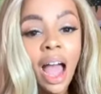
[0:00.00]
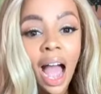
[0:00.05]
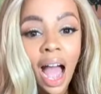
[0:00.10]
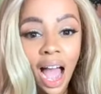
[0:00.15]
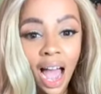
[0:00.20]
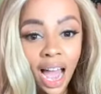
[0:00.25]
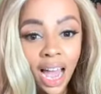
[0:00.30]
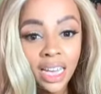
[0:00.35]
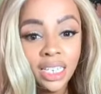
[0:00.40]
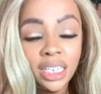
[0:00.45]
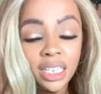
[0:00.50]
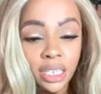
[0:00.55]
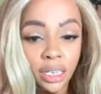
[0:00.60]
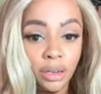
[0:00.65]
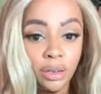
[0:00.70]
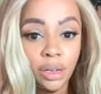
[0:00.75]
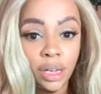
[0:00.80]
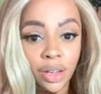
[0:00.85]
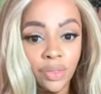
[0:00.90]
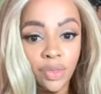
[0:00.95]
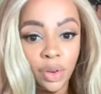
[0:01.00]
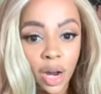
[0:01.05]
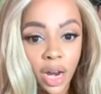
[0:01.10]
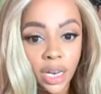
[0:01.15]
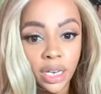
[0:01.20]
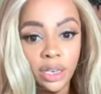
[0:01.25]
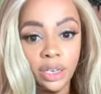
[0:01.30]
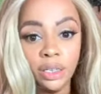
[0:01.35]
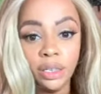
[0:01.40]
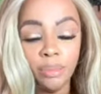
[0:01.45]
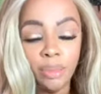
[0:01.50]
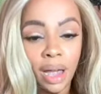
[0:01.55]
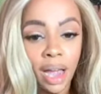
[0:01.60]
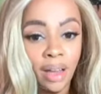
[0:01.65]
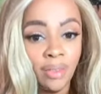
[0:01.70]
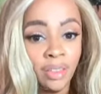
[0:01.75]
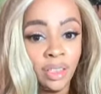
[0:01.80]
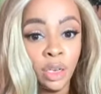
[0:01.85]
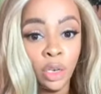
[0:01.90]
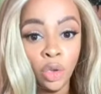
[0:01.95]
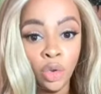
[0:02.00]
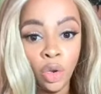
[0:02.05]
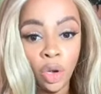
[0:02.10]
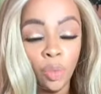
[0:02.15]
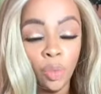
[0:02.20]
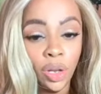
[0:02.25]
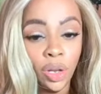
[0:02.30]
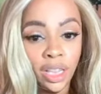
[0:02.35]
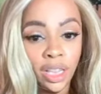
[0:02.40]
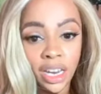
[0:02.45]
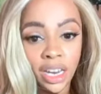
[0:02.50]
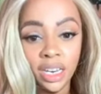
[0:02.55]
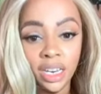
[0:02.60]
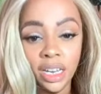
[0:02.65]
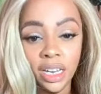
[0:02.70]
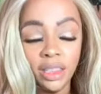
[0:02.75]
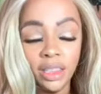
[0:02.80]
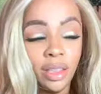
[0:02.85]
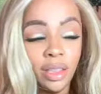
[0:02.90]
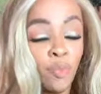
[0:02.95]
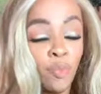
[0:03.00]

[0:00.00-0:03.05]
I still give credit to the Mavs and Luka, what they did.